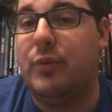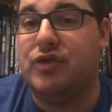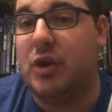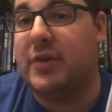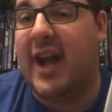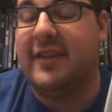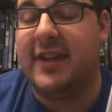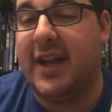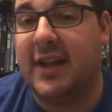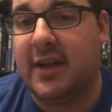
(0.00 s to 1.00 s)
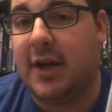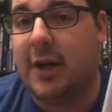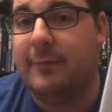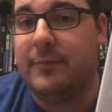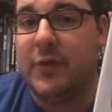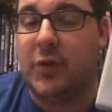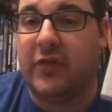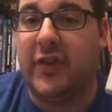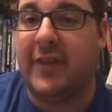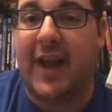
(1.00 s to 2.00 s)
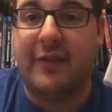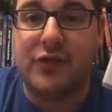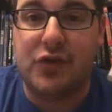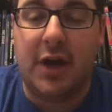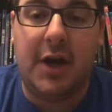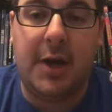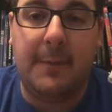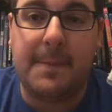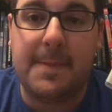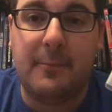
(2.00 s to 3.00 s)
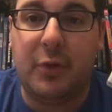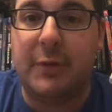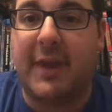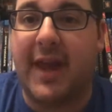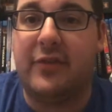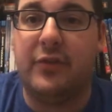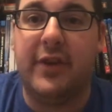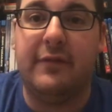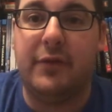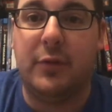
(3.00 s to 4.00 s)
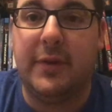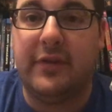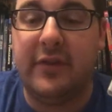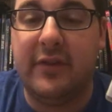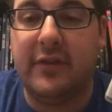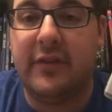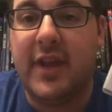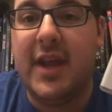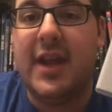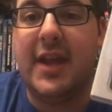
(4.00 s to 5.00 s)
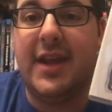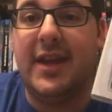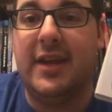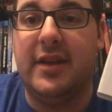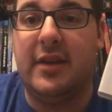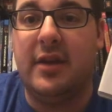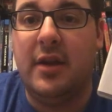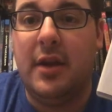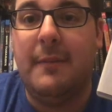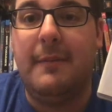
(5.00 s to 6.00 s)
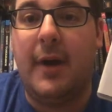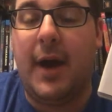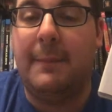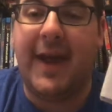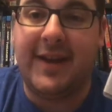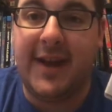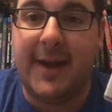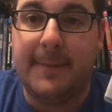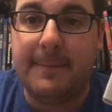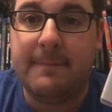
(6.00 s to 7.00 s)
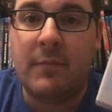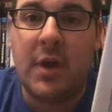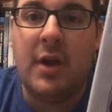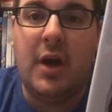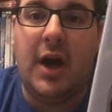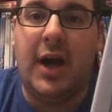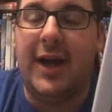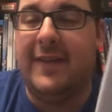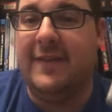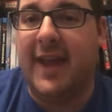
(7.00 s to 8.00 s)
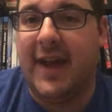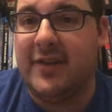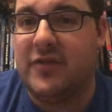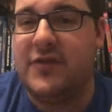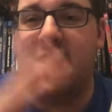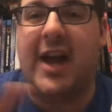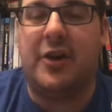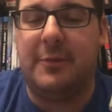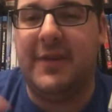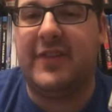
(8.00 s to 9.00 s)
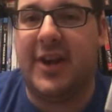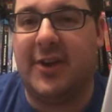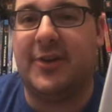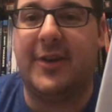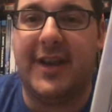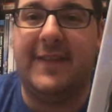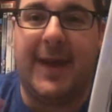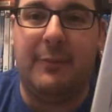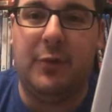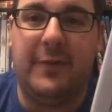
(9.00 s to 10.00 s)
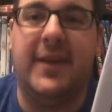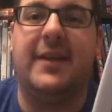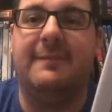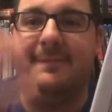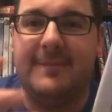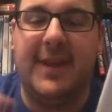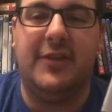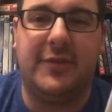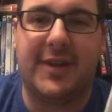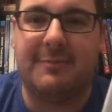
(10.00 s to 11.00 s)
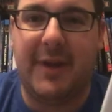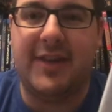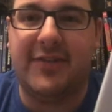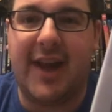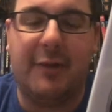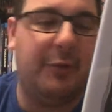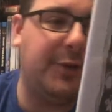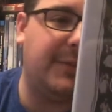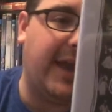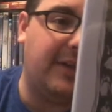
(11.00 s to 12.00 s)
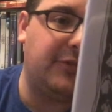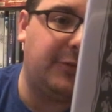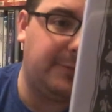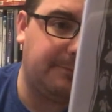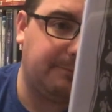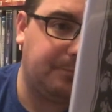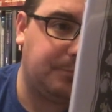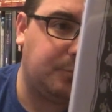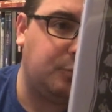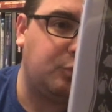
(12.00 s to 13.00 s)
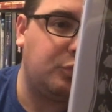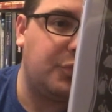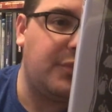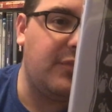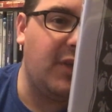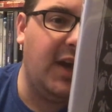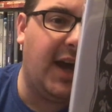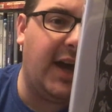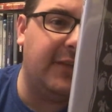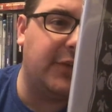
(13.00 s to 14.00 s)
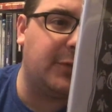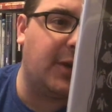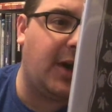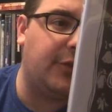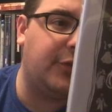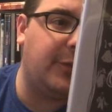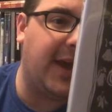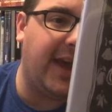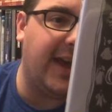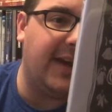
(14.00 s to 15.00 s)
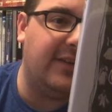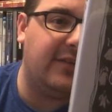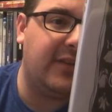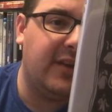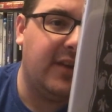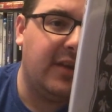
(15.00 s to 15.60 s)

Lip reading: with Joe Dante, you can see a lot of William Castle's influences in Matinee. And that John Goodman's character in that movie is based on William Castle. This one also has